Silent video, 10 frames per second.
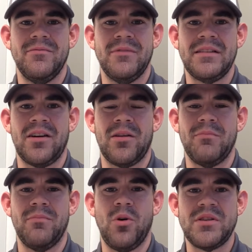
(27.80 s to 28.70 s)
with our
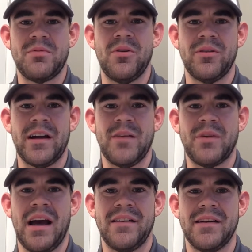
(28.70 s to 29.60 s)
boys program
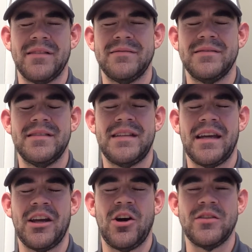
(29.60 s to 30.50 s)
kind of
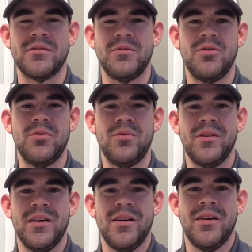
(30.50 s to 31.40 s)
taking on some new
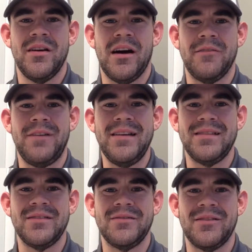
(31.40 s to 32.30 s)

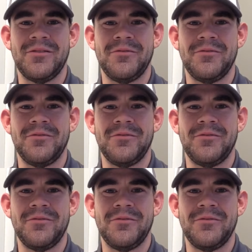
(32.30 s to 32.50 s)
faces,